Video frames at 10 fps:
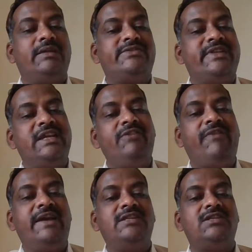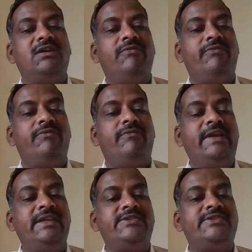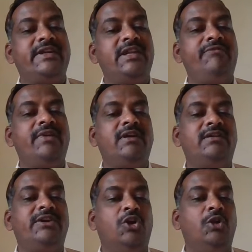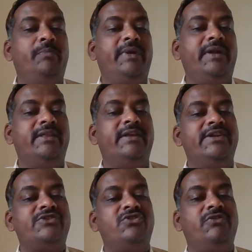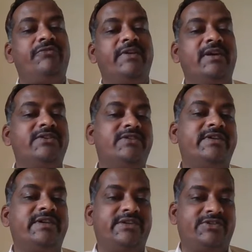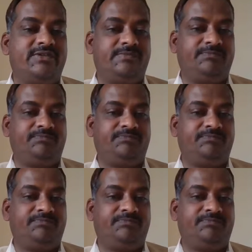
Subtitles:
signifies a very significant development in the history of English literature.